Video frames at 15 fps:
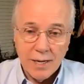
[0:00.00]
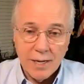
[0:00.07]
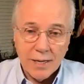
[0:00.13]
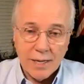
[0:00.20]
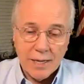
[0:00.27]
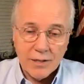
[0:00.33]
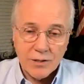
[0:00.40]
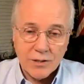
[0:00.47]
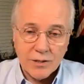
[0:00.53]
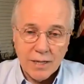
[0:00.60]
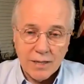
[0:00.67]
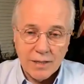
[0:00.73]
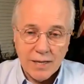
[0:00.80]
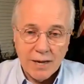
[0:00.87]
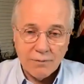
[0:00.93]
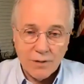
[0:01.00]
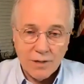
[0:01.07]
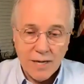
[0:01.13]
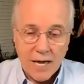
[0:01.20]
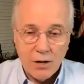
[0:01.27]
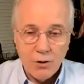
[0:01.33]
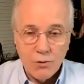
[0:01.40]
is the
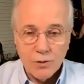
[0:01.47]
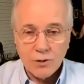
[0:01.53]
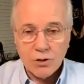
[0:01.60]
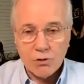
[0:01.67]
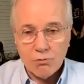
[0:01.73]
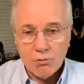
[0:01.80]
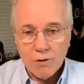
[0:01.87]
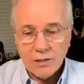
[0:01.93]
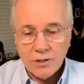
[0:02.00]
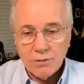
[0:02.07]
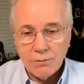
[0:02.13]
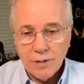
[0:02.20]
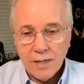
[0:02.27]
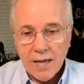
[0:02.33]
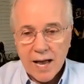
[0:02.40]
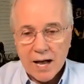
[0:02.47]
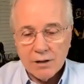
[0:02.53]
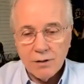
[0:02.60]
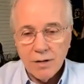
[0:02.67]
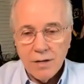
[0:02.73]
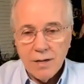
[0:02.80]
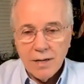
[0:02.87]
FDA, who is aggressively
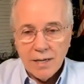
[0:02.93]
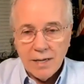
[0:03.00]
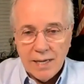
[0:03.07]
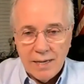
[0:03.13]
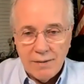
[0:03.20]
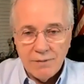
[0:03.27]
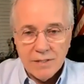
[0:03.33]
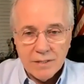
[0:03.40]
out, even